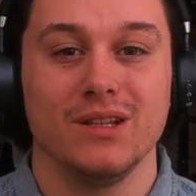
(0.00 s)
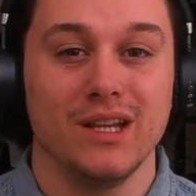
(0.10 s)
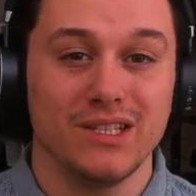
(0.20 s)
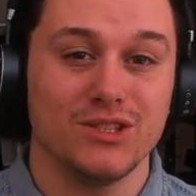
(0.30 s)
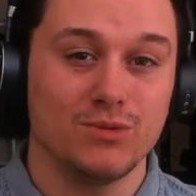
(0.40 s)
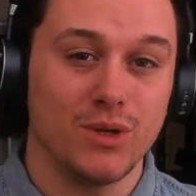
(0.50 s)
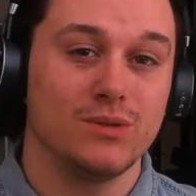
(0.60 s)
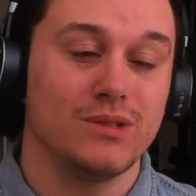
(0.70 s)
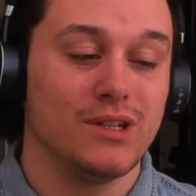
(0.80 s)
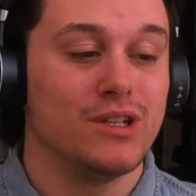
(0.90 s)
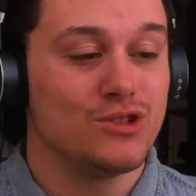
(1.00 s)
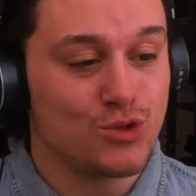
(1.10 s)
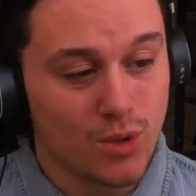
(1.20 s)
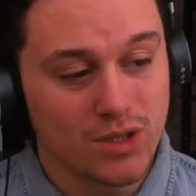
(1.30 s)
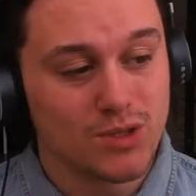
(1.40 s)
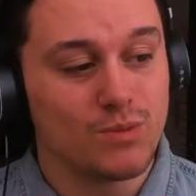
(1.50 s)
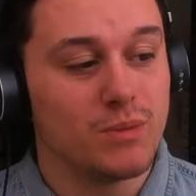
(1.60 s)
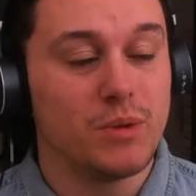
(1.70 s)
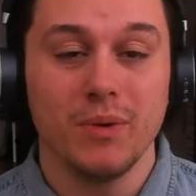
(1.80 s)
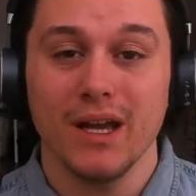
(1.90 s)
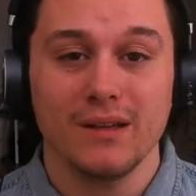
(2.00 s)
Legends Road Trunks will be back.